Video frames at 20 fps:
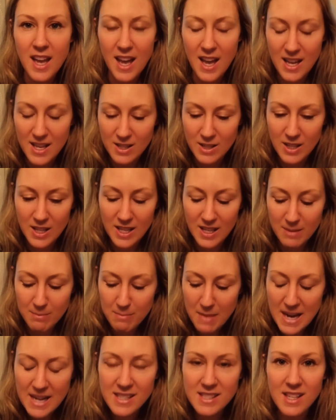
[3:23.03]
and it
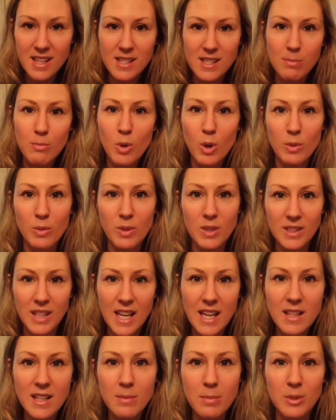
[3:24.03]
makes us more
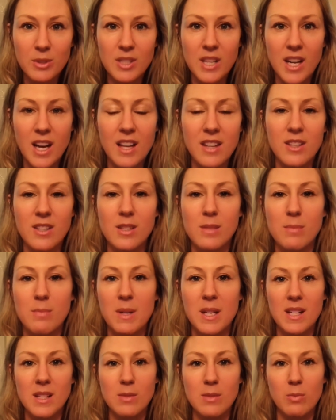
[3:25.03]
relatable to others
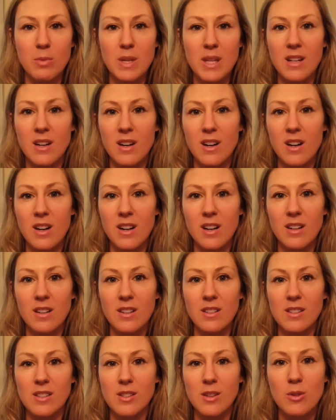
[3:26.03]
because we
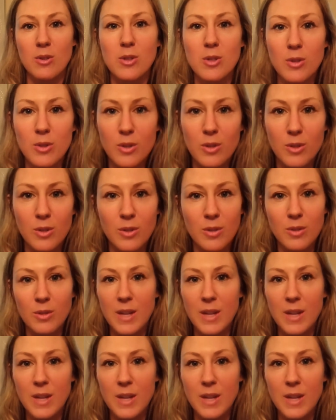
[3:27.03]
are social